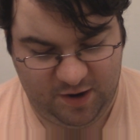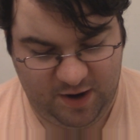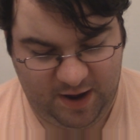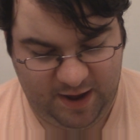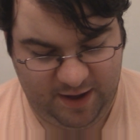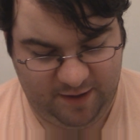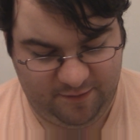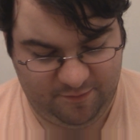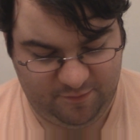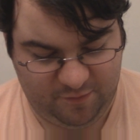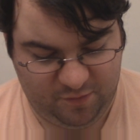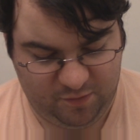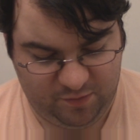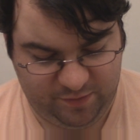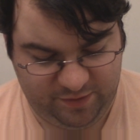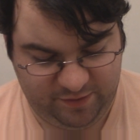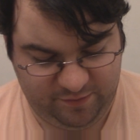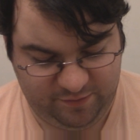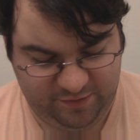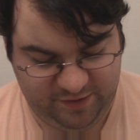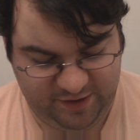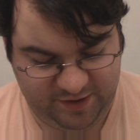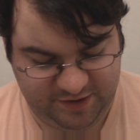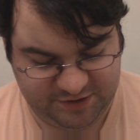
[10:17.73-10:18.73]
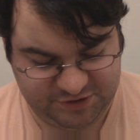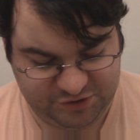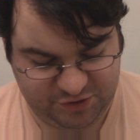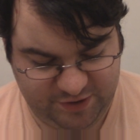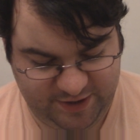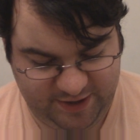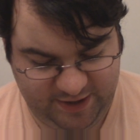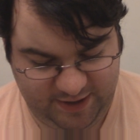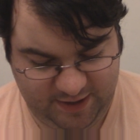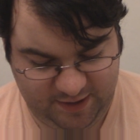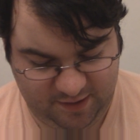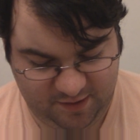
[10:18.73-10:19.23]
I am really, really
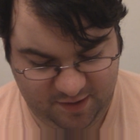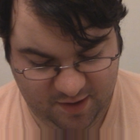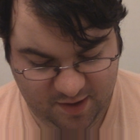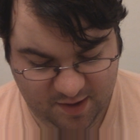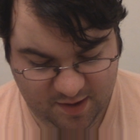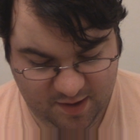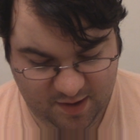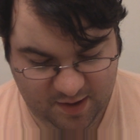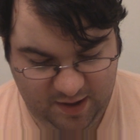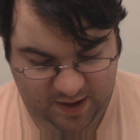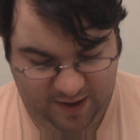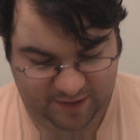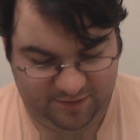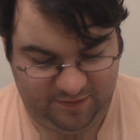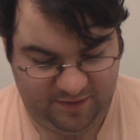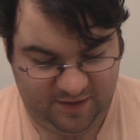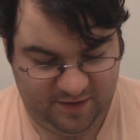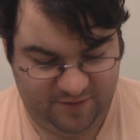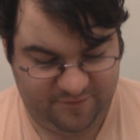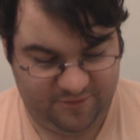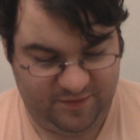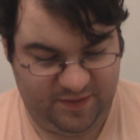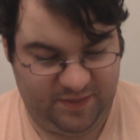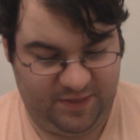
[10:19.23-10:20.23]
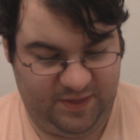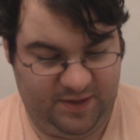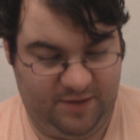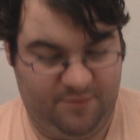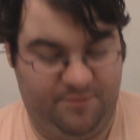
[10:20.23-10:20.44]
enjoying it. I love the